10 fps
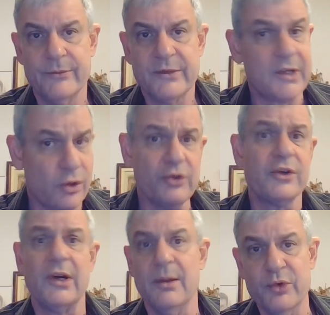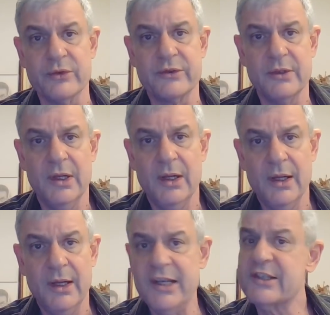Psychological abuse
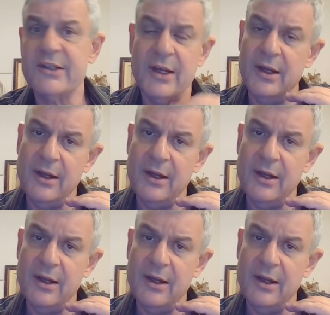has